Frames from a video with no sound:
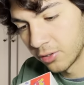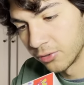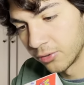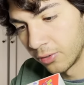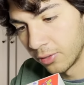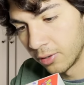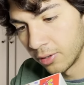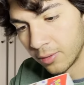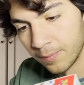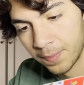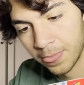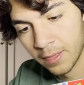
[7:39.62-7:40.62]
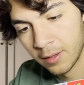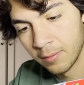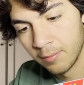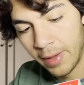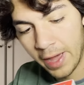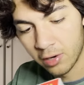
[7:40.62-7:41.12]
also on the
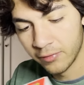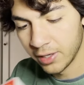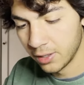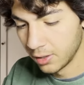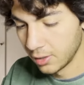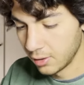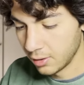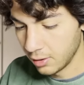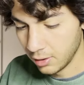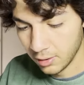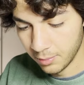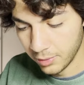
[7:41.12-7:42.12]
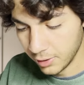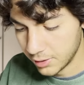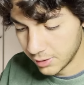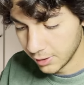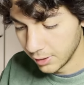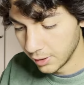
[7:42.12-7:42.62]
back of it. Uh,
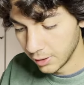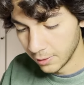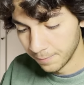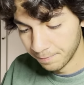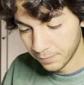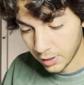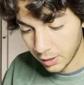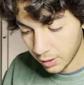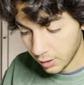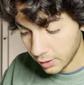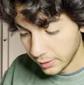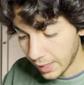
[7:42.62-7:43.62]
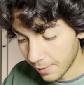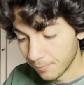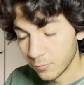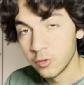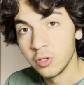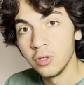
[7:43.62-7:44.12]
but uh, yeah,
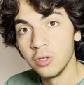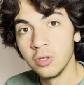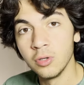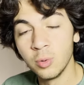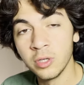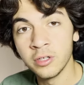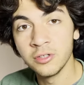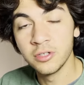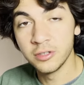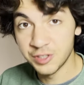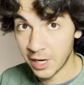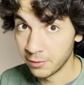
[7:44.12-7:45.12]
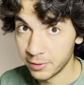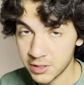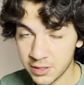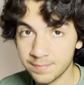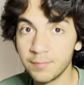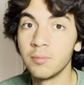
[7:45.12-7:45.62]
we are
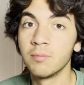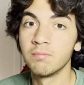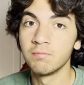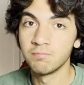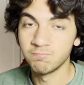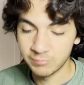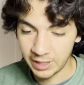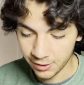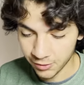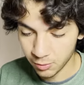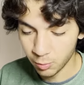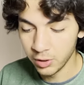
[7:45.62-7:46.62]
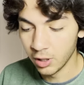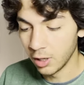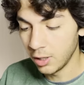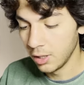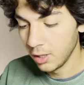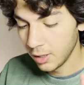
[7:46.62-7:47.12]
degenerates. Yes, we
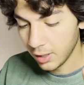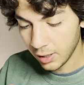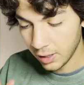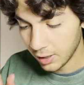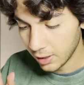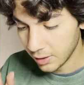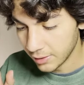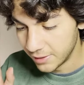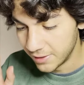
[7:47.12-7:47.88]
are. And